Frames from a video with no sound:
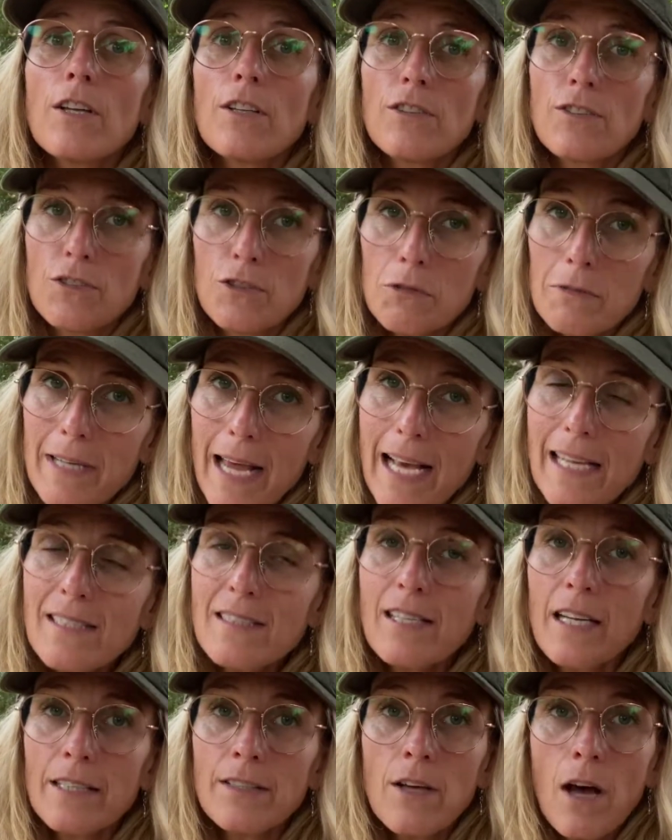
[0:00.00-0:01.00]
today's
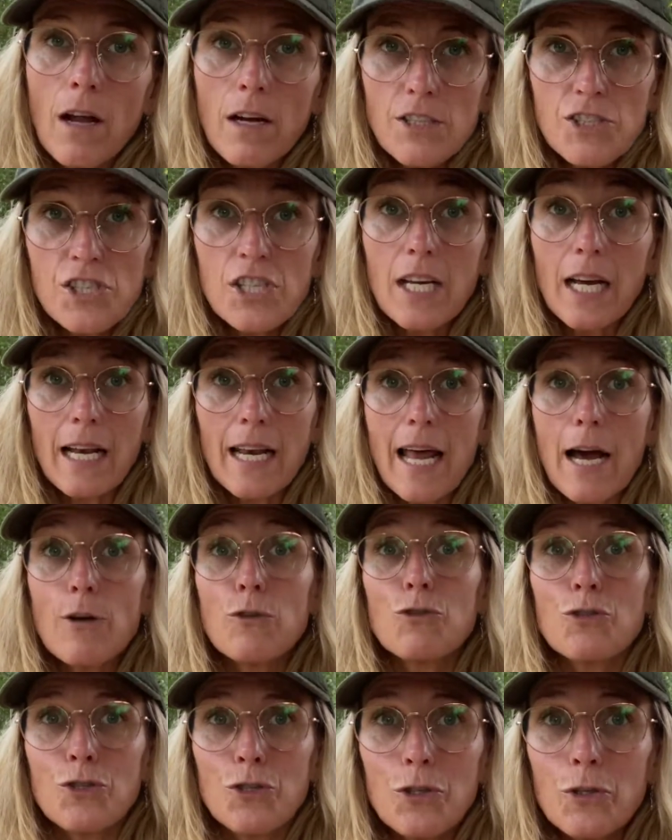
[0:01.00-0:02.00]
technology
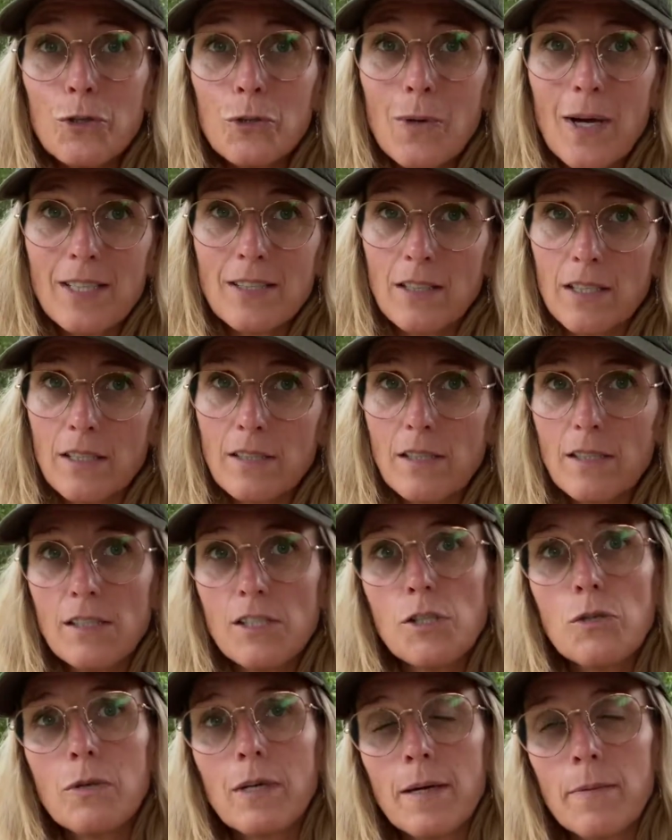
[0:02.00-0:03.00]
allows you, as easy as
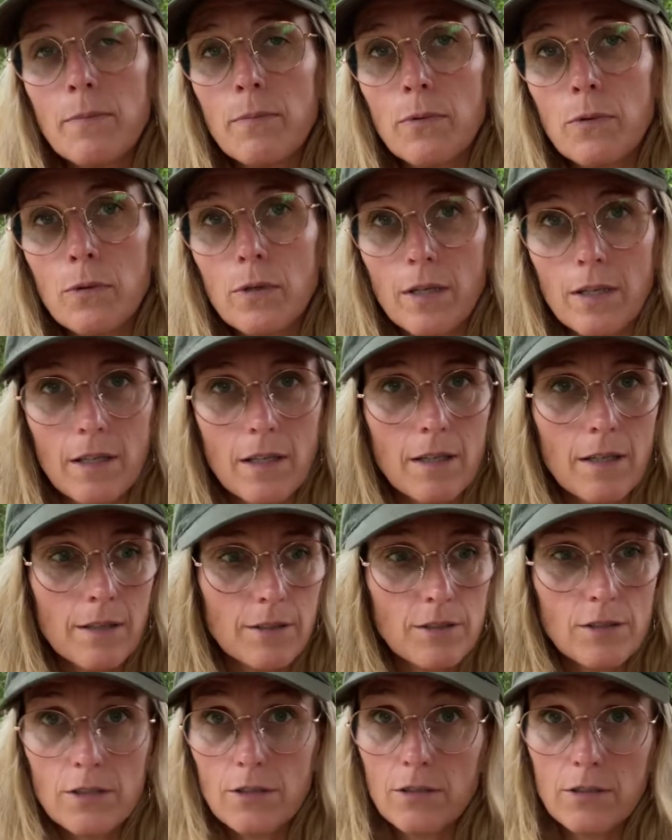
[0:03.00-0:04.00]
you can book
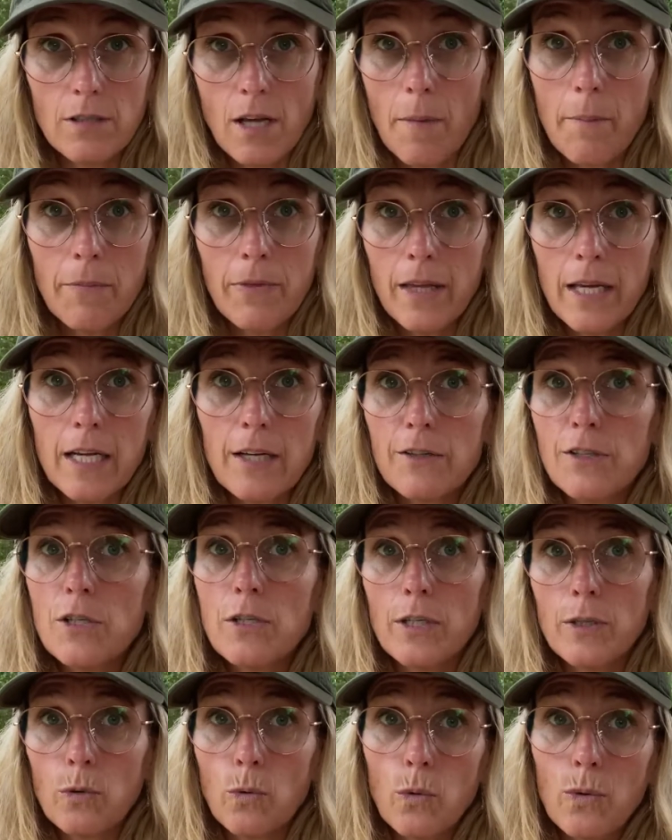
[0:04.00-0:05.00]
something or you
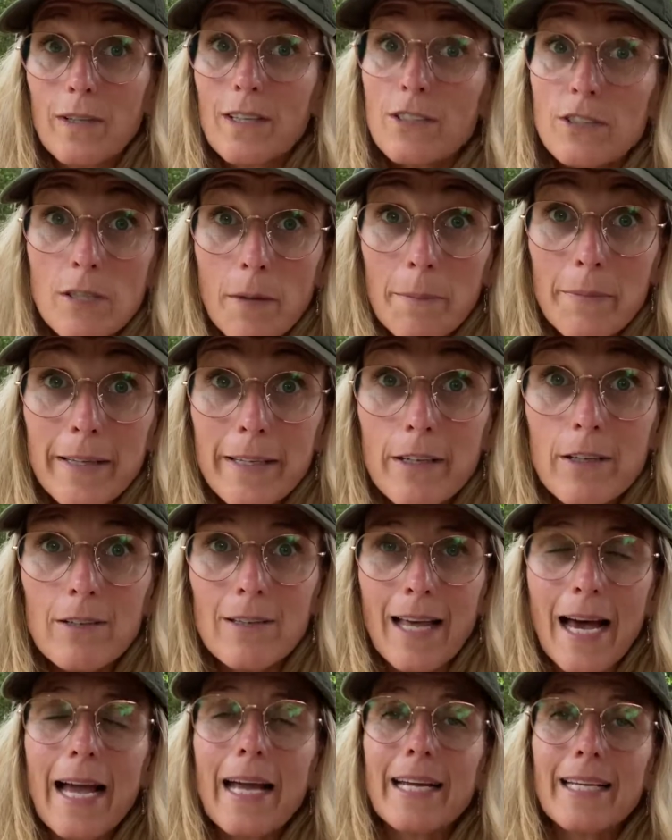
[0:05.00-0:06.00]
can order something
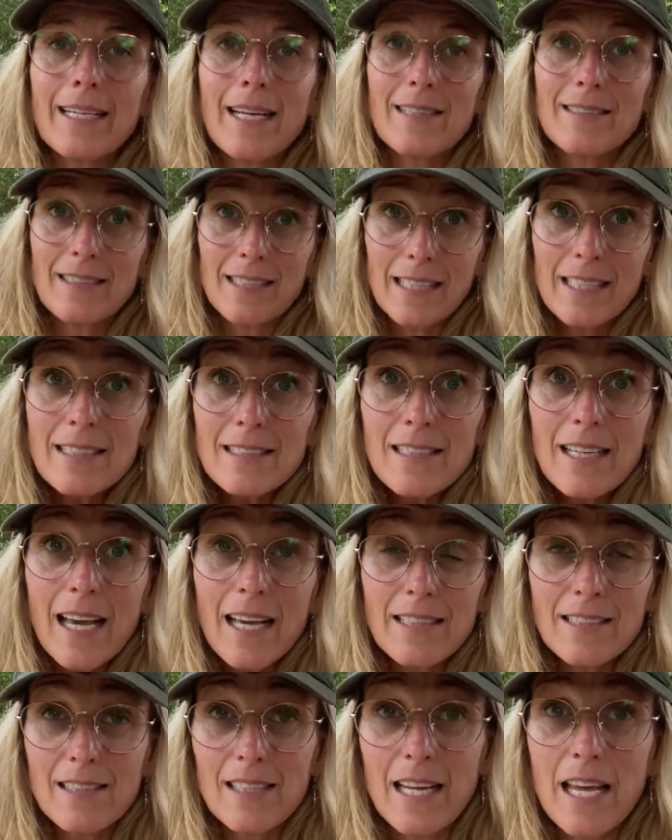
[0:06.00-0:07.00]
online, as easy
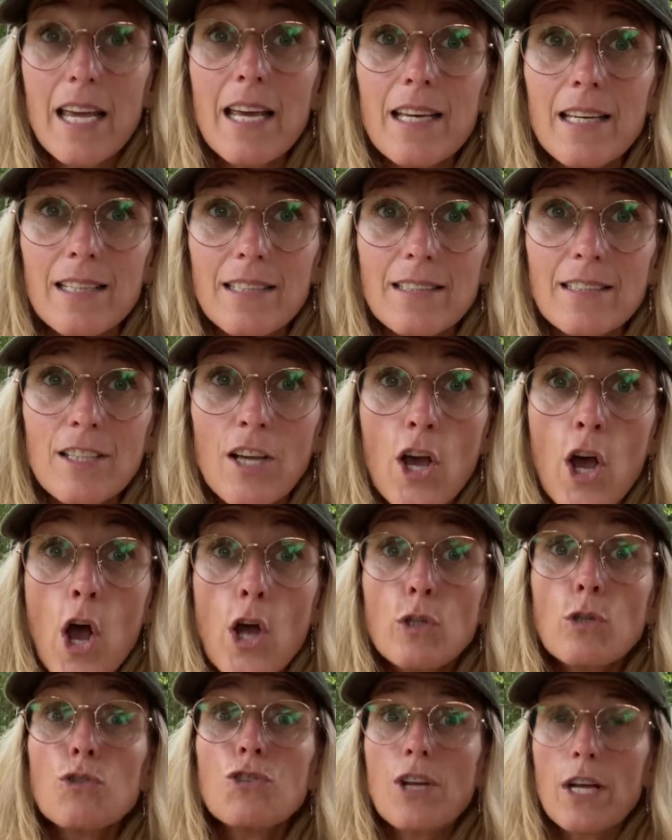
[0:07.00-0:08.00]
as it is
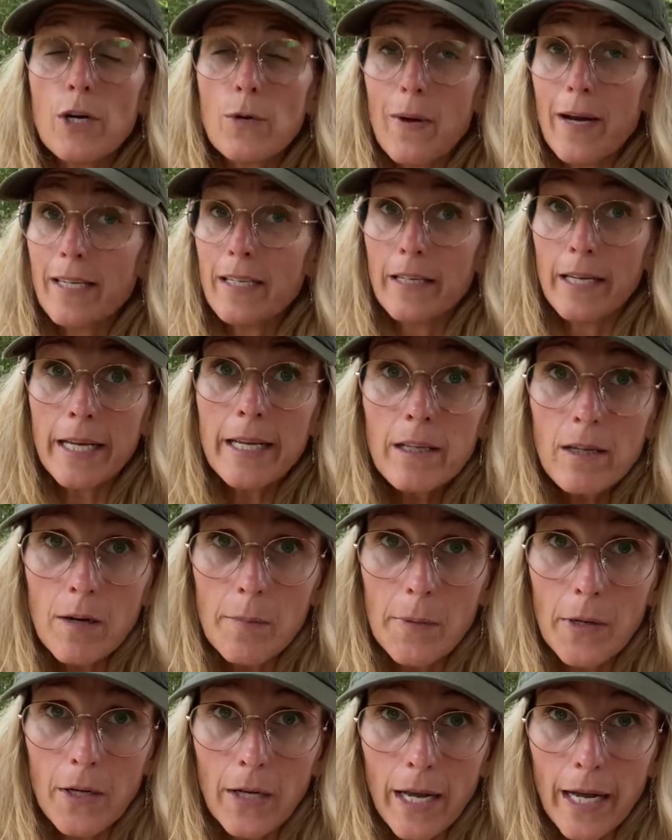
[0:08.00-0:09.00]
to generate an
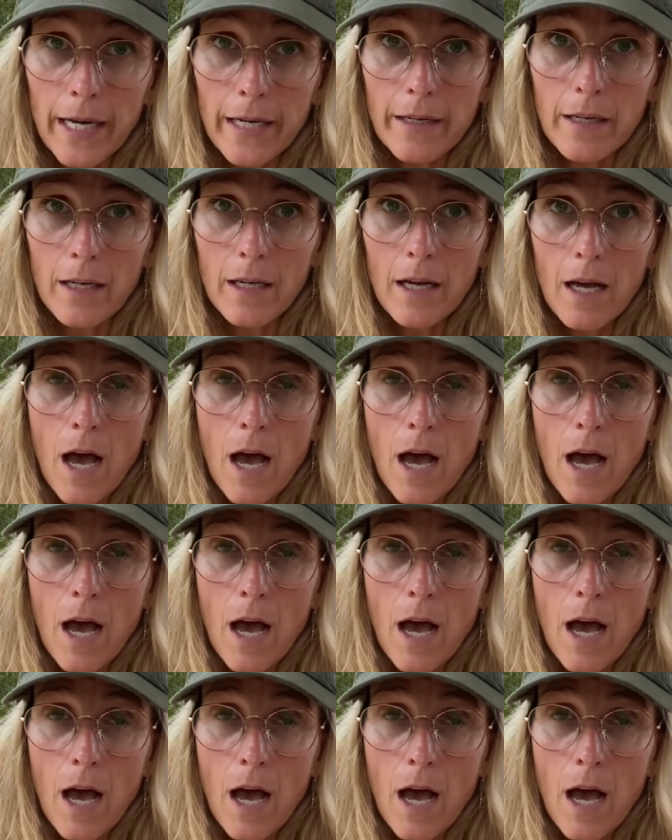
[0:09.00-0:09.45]
income online.